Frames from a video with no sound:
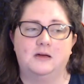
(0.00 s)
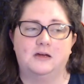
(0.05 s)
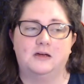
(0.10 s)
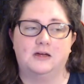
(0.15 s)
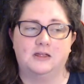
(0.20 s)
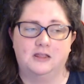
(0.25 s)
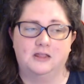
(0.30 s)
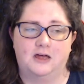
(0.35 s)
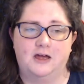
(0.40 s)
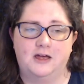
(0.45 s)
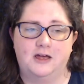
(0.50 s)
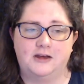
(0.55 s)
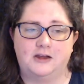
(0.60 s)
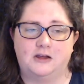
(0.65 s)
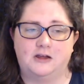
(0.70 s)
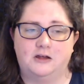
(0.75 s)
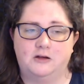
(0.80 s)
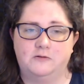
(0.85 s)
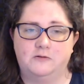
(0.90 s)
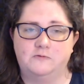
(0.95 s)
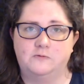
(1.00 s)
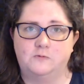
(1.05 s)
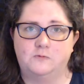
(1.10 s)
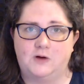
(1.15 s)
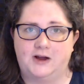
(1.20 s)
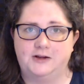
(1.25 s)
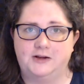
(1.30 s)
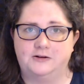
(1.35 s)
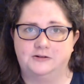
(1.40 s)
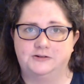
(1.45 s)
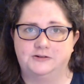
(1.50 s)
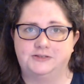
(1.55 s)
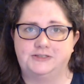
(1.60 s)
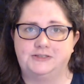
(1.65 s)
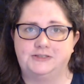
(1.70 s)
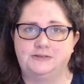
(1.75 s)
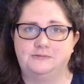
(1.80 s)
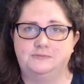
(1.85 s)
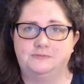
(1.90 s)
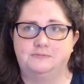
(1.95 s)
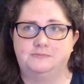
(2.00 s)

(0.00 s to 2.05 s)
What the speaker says: A lot of writers,